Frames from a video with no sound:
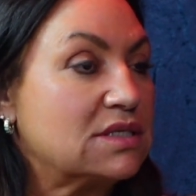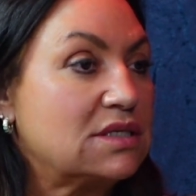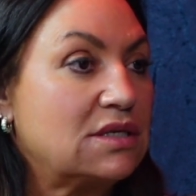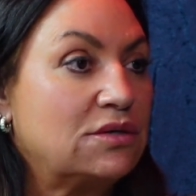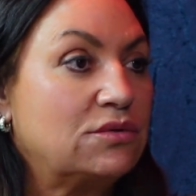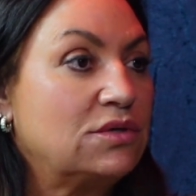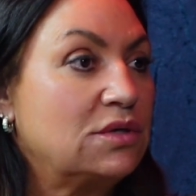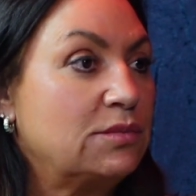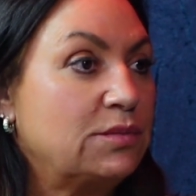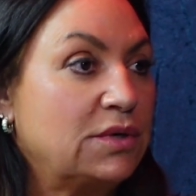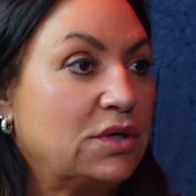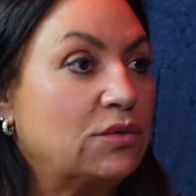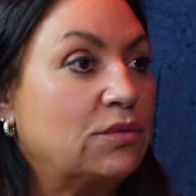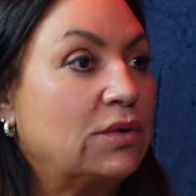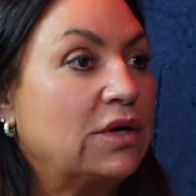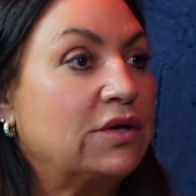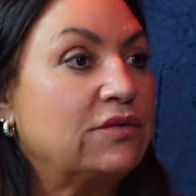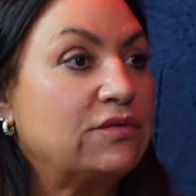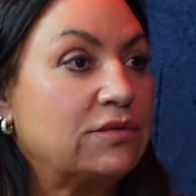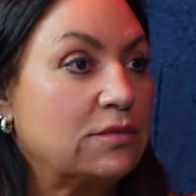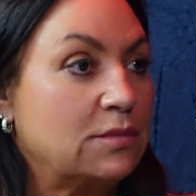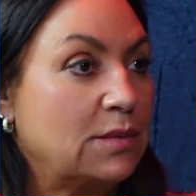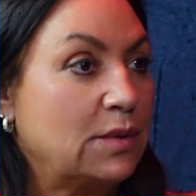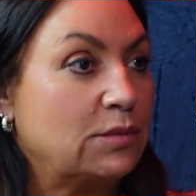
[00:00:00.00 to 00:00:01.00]
I would have been away
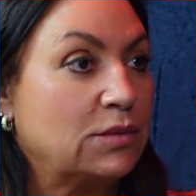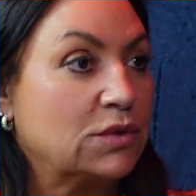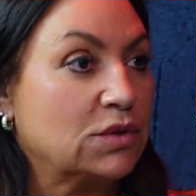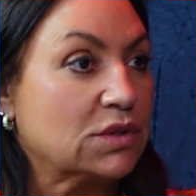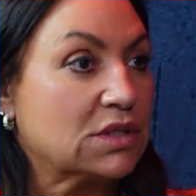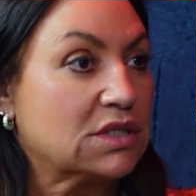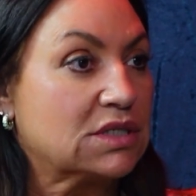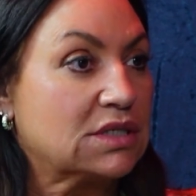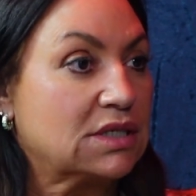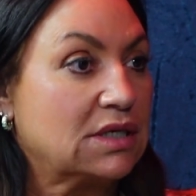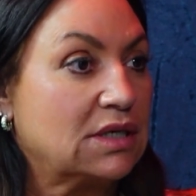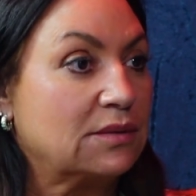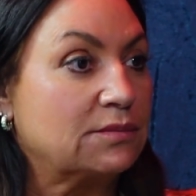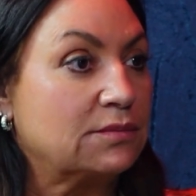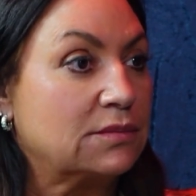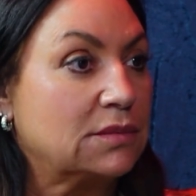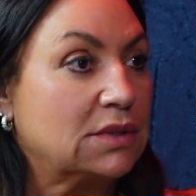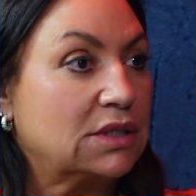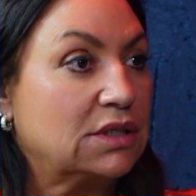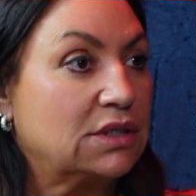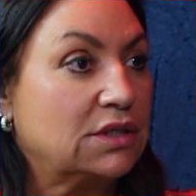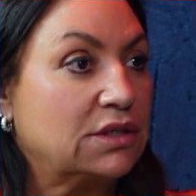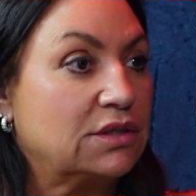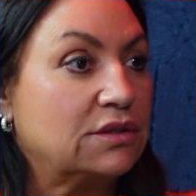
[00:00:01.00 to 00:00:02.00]
from him all the time,
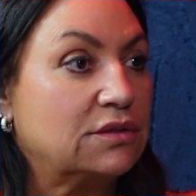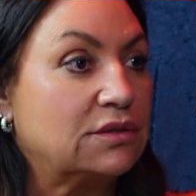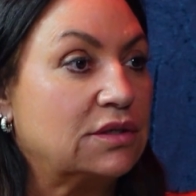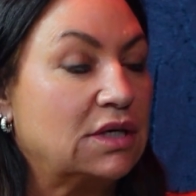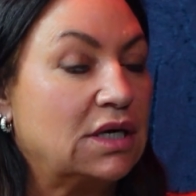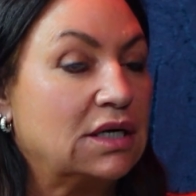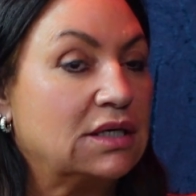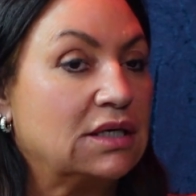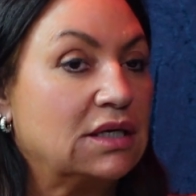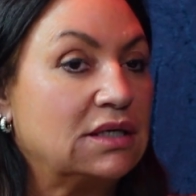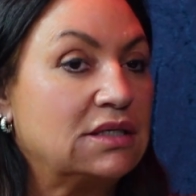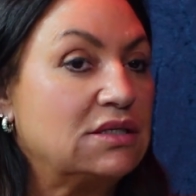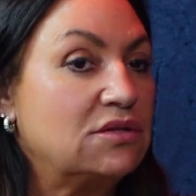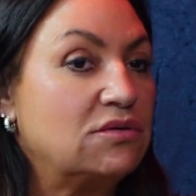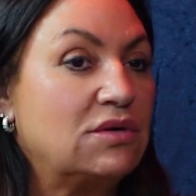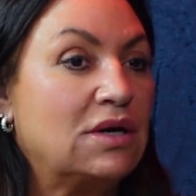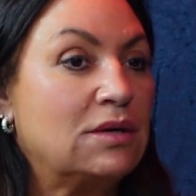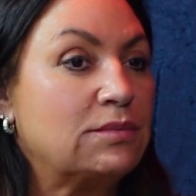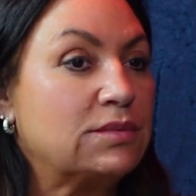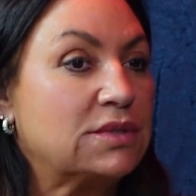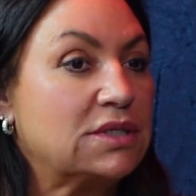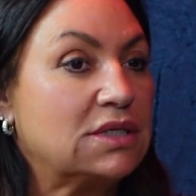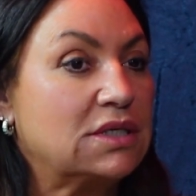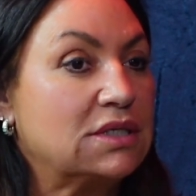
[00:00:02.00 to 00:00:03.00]
and I had no
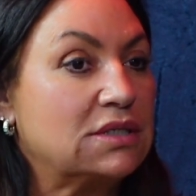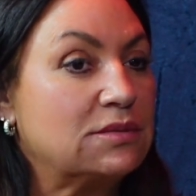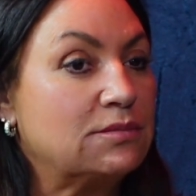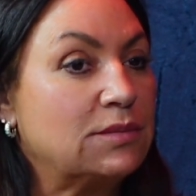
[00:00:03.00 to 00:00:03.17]
appetite.